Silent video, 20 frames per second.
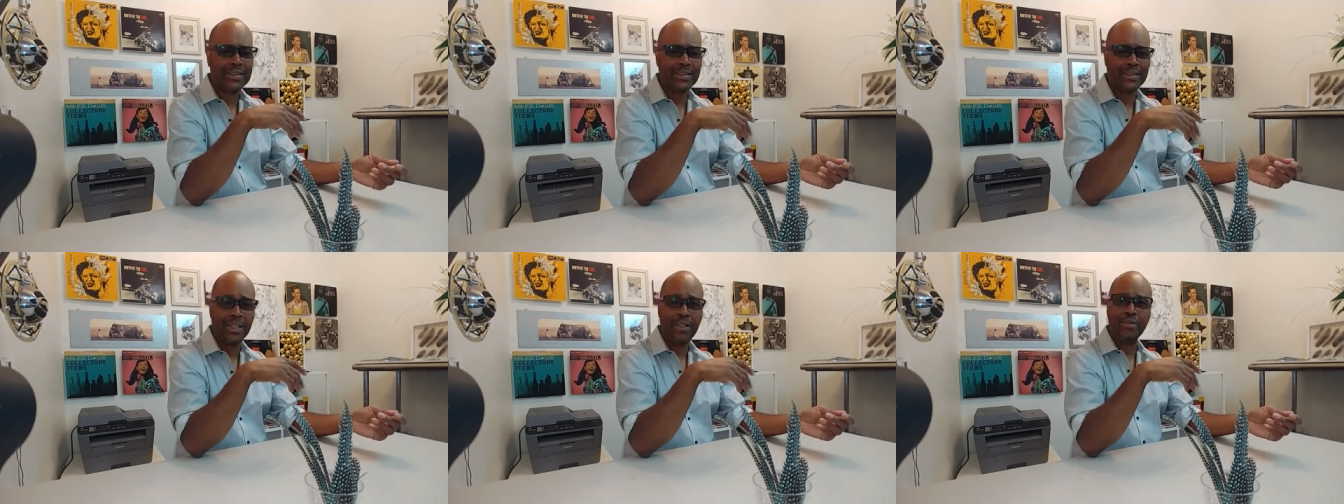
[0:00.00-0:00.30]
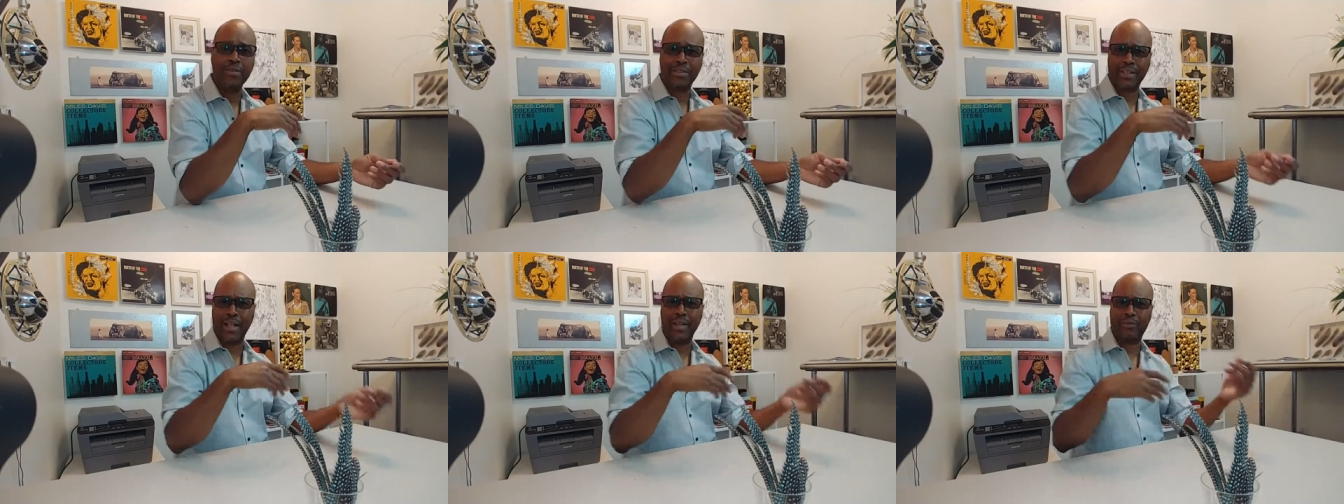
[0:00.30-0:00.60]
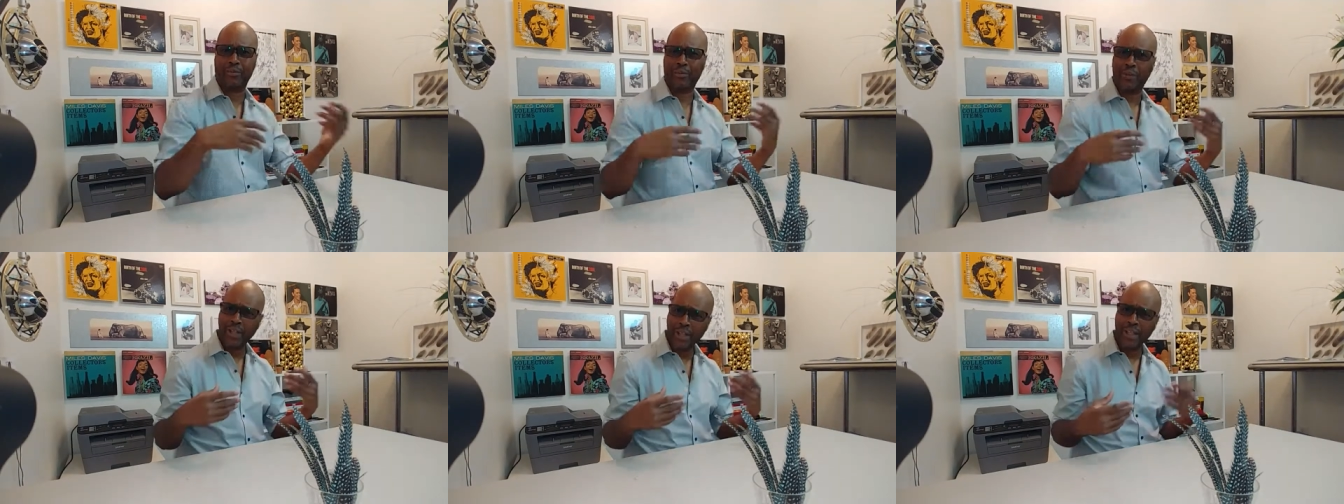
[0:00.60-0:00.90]
and he was
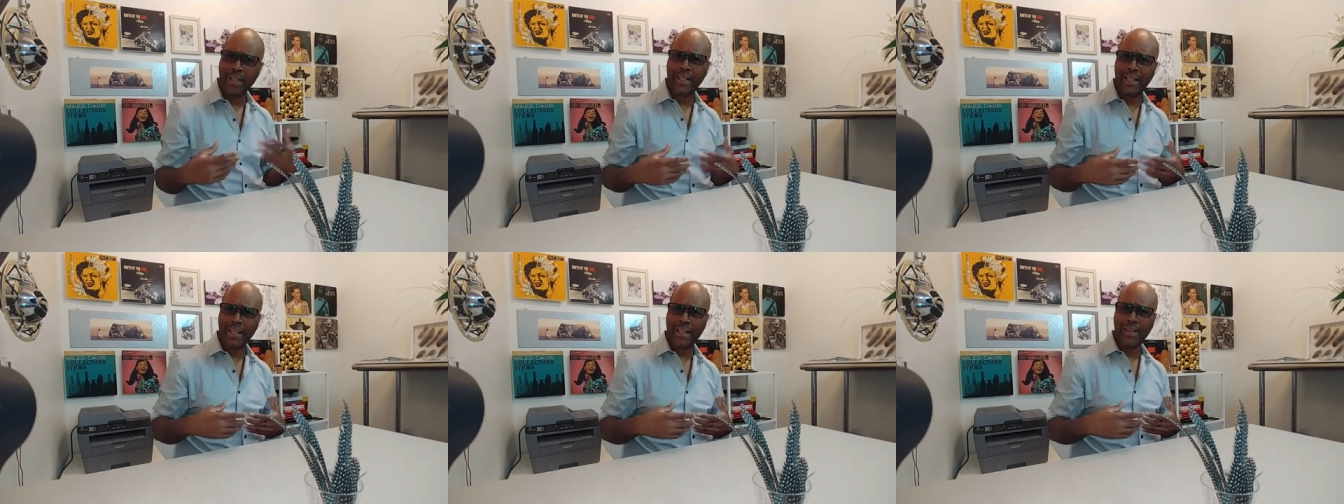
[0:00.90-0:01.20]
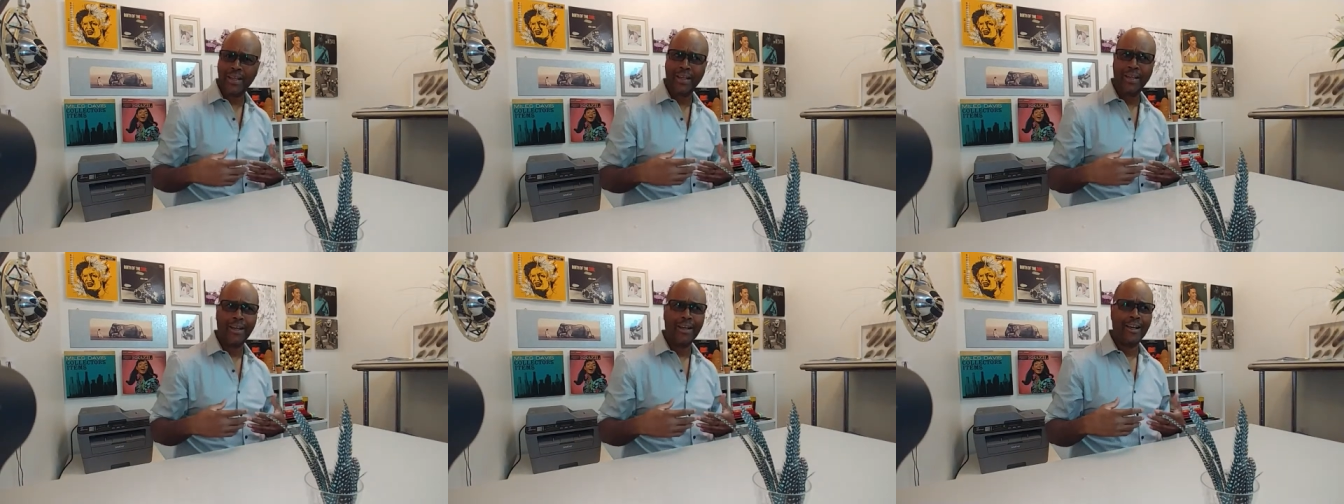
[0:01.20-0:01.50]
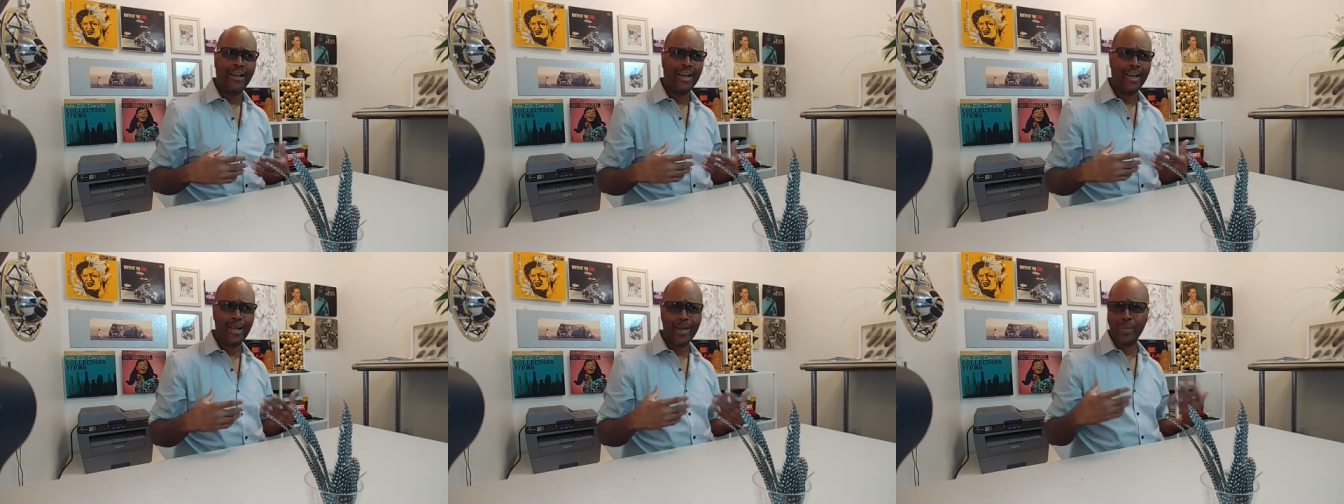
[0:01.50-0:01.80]
like really
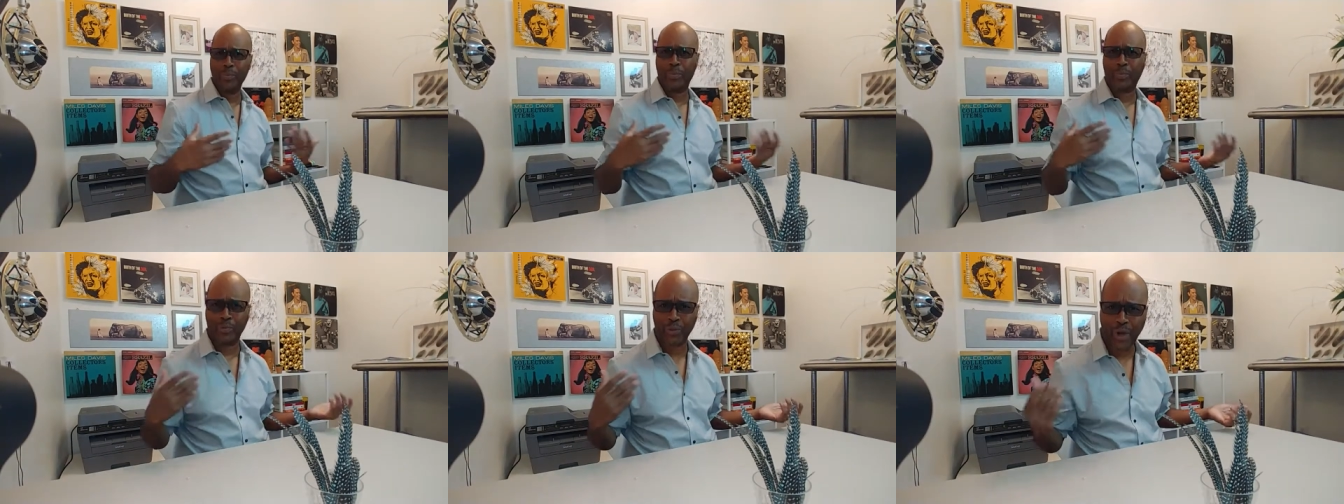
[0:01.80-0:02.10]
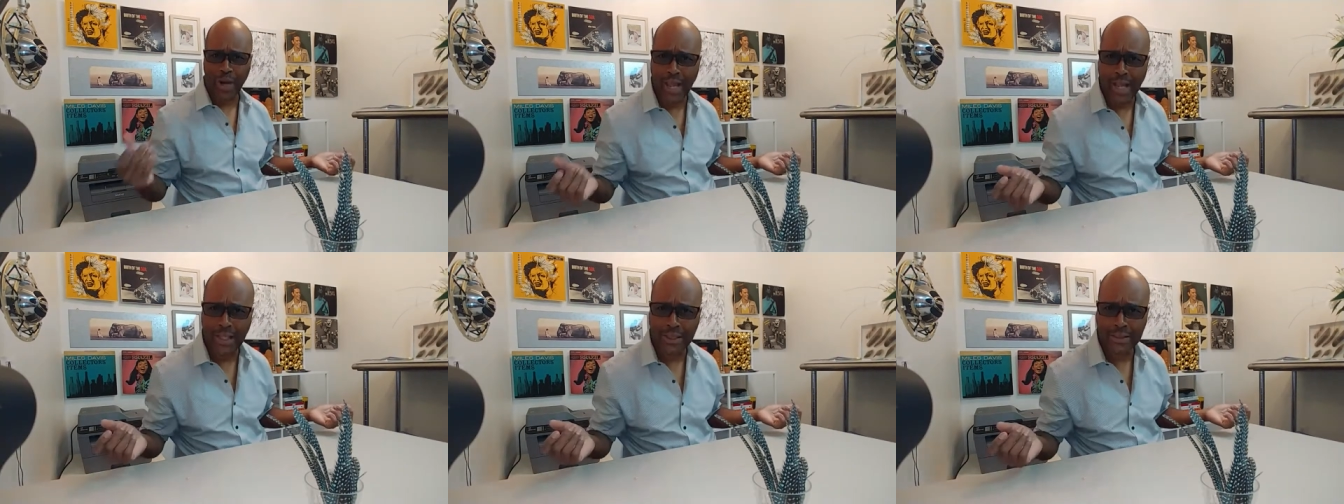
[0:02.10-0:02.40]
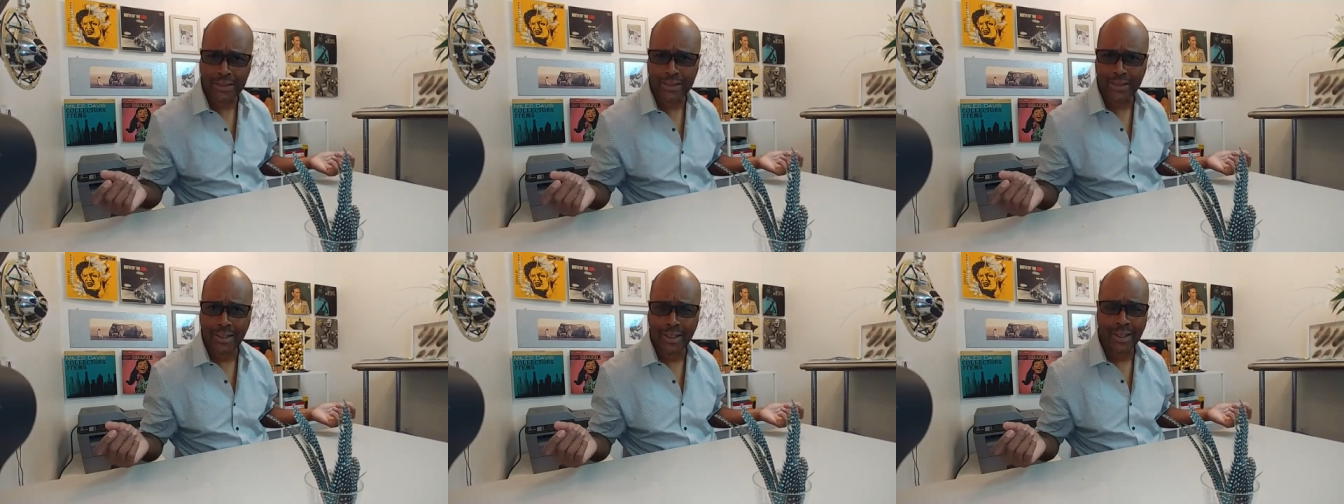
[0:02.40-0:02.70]

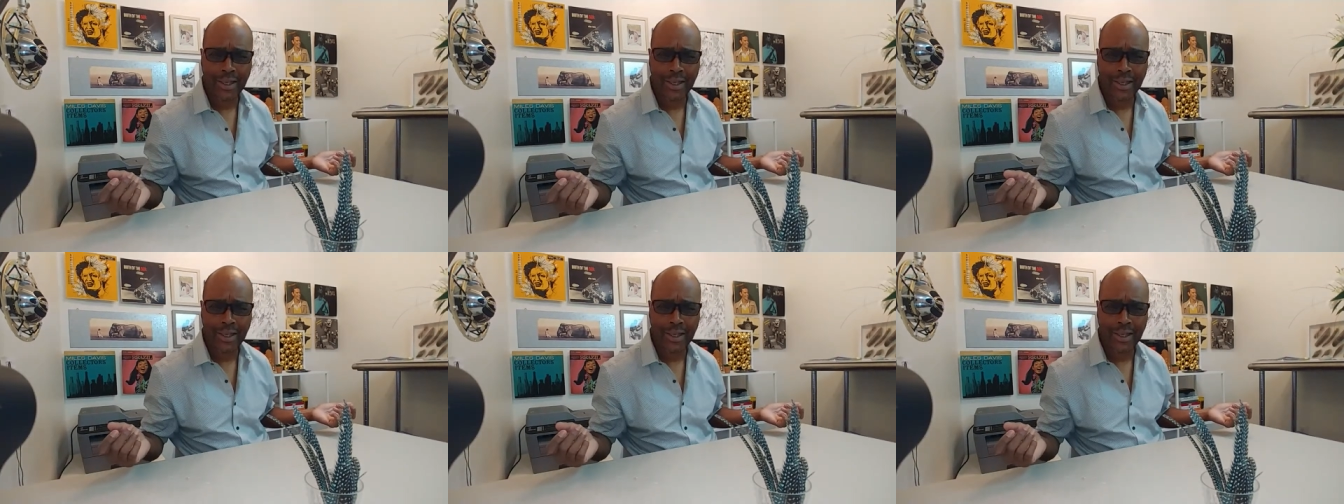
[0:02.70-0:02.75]
impressed.